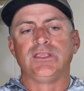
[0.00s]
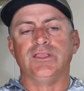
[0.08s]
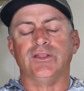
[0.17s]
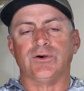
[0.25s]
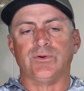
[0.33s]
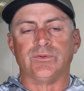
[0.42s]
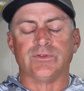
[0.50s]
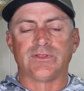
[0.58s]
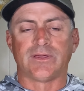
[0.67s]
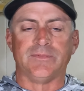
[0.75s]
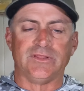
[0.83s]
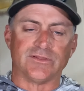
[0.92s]
the
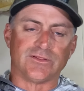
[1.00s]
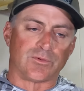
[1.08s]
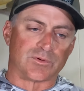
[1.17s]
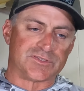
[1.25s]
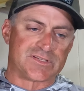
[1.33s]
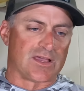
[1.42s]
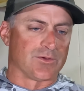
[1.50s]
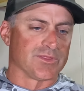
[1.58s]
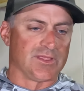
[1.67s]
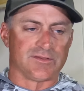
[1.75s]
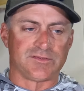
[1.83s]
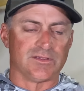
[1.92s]
lower
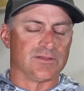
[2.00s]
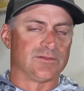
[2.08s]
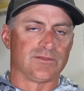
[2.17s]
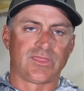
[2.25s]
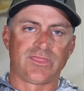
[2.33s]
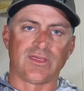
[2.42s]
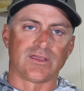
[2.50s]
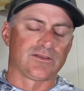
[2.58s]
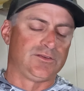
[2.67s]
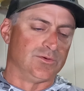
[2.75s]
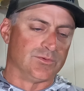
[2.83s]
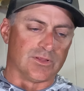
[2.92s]
south gets it
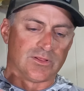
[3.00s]
thick too.